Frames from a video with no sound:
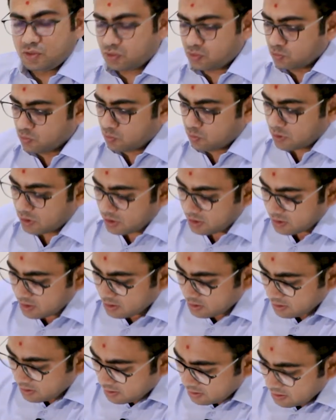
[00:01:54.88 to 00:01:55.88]
to
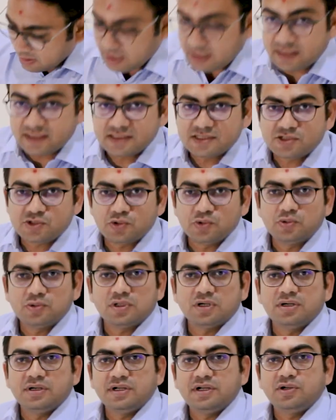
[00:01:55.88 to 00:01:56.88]

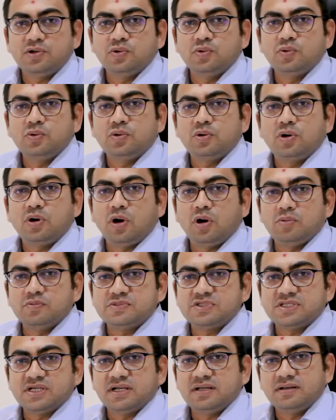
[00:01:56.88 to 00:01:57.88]
RS-232
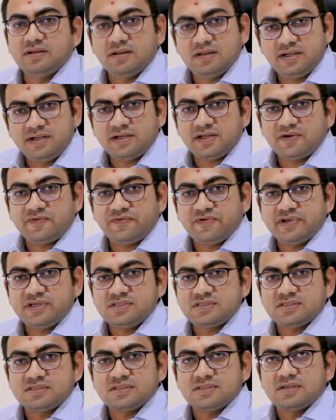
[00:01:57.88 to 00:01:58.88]
COM signal
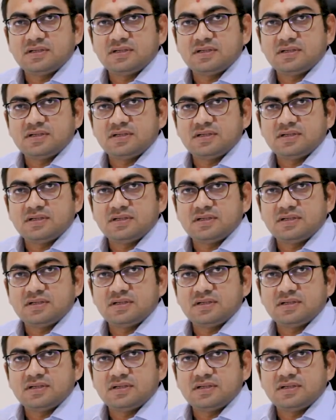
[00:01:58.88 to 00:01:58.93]
interface,